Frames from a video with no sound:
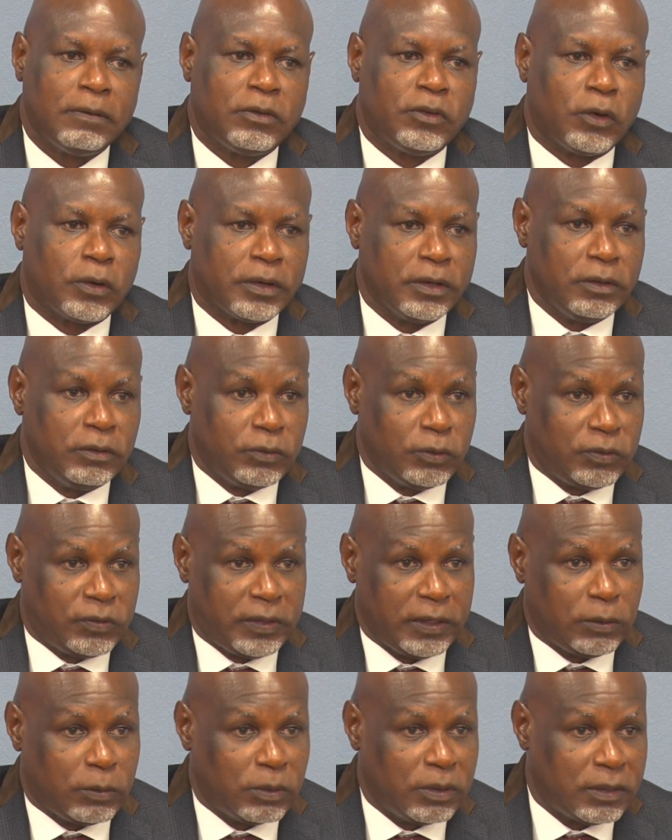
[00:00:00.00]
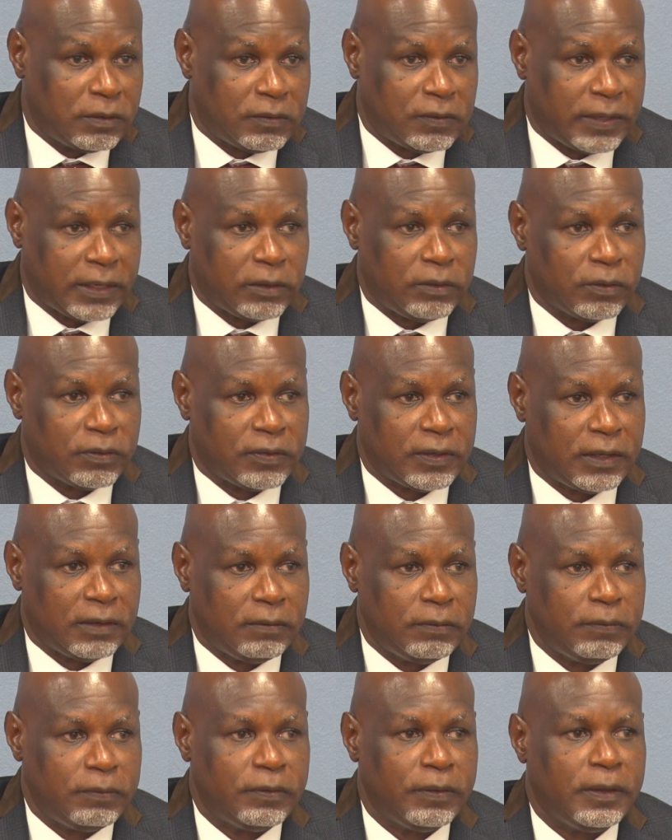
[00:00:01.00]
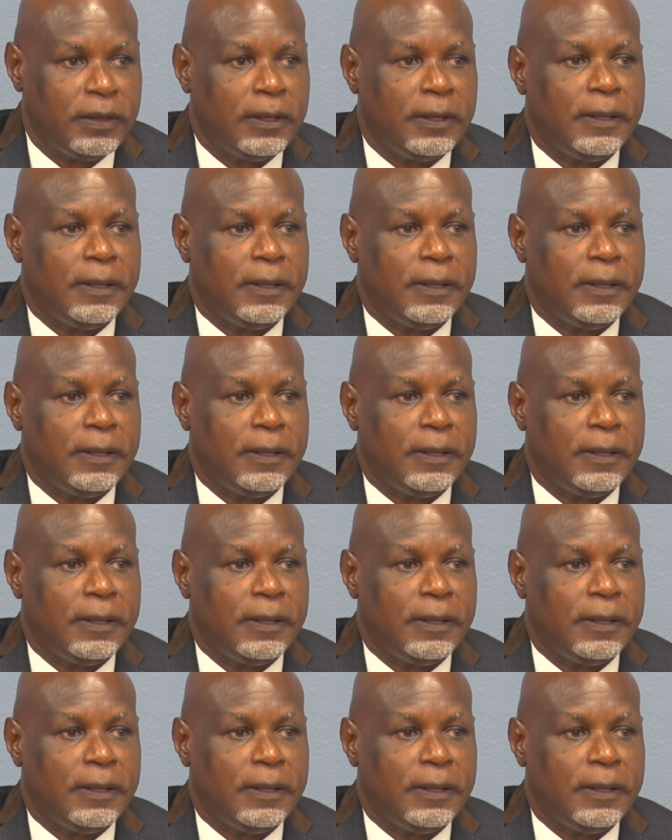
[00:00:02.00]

talking to stakeholders like yourself,